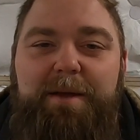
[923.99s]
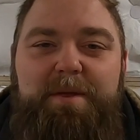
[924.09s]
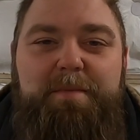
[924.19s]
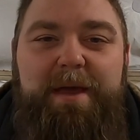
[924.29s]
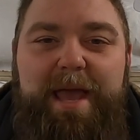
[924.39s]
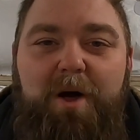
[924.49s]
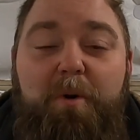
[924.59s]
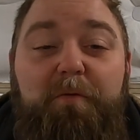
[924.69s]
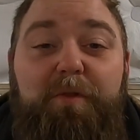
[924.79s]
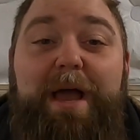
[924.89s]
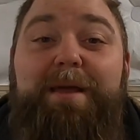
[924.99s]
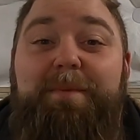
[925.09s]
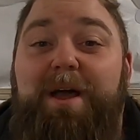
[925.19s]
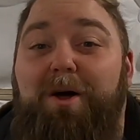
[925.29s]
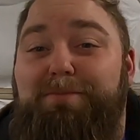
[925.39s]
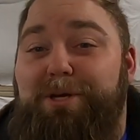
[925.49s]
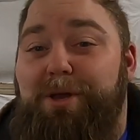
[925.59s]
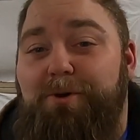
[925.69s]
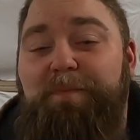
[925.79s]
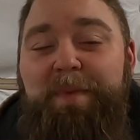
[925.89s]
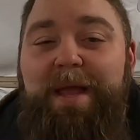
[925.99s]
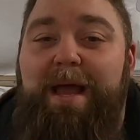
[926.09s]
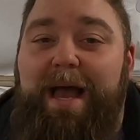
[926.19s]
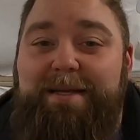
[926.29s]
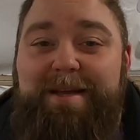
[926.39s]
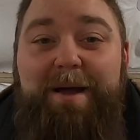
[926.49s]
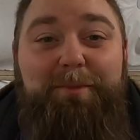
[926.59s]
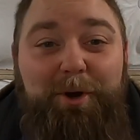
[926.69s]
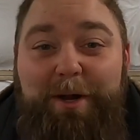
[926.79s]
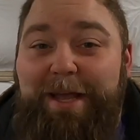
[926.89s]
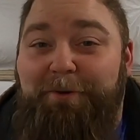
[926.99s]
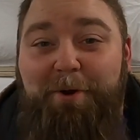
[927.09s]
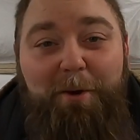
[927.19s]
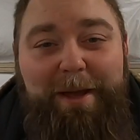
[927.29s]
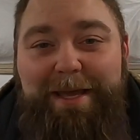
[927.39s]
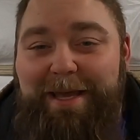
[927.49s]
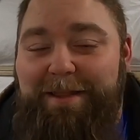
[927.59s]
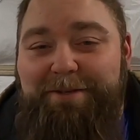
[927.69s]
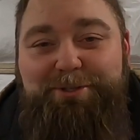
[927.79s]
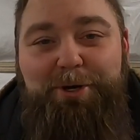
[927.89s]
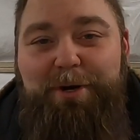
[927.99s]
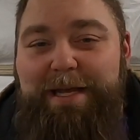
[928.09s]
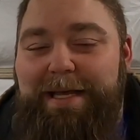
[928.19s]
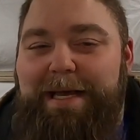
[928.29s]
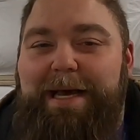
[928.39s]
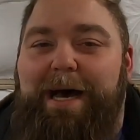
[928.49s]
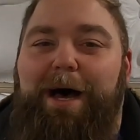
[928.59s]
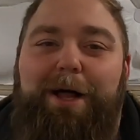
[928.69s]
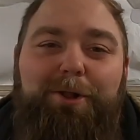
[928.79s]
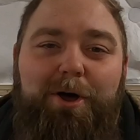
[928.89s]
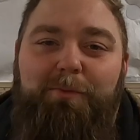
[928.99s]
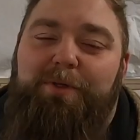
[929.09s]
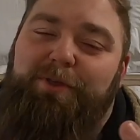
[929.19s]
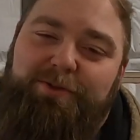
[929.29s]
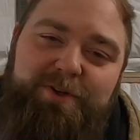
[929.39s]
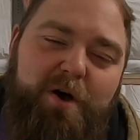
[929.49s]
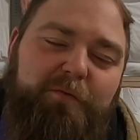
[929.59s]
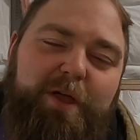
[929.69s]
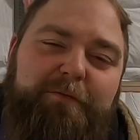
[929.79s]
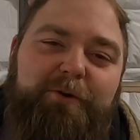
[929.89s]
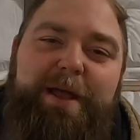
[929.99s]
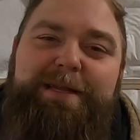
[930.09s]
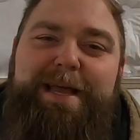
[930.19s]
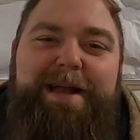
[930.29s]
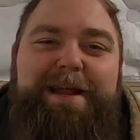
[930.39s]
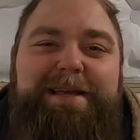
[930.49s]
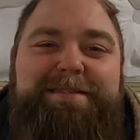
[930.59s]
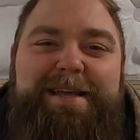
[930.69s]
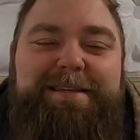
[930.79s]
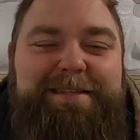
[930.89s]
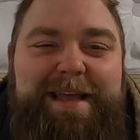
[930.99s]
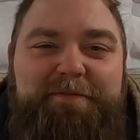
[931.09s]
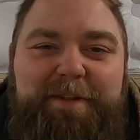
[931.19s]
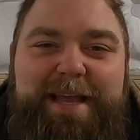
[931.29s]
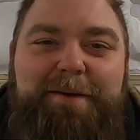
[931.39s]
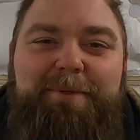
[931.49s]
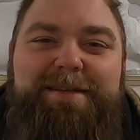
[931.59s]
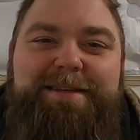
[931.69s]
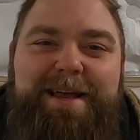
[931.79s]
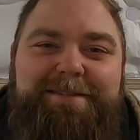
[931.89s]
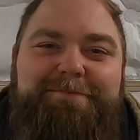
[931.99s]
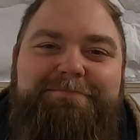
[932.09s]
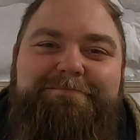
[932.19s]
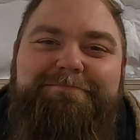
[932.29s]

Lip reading: Be a big help. Hopefully I can be a help to you as I'm learning and growing in this journey along with you. So hopefully have a great day today. Stay safe and God bless, guys.